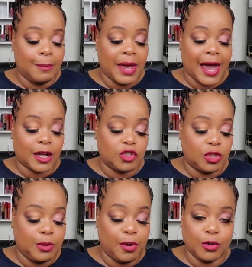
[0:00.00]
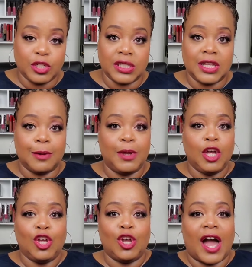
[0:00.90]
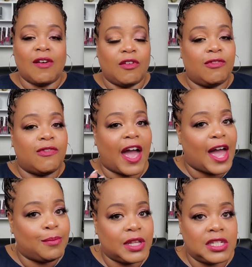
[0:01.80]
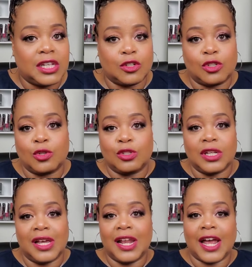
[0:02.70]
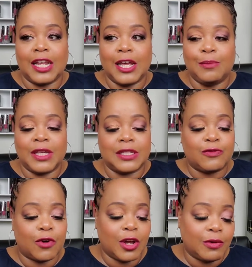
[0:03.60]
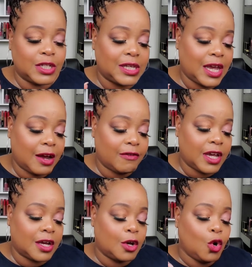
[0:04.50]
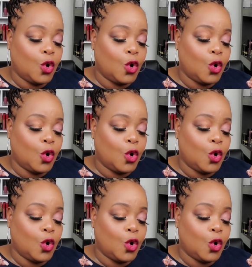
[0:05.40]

actually purchased them. I have a fabulous sales associate at Neiman's Fragrance Area